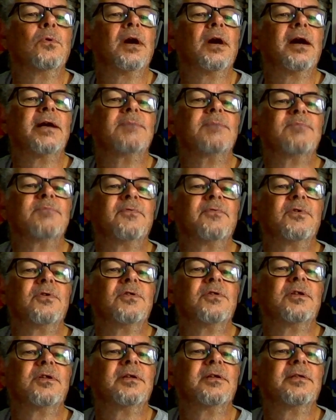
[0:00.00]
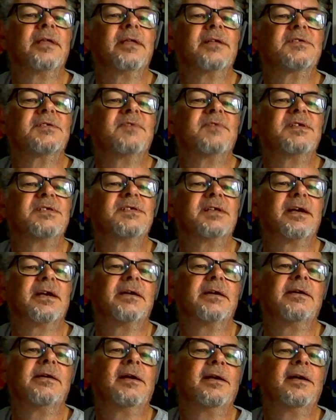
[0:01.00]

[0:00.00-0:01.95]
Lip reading: I prefer that's VCA.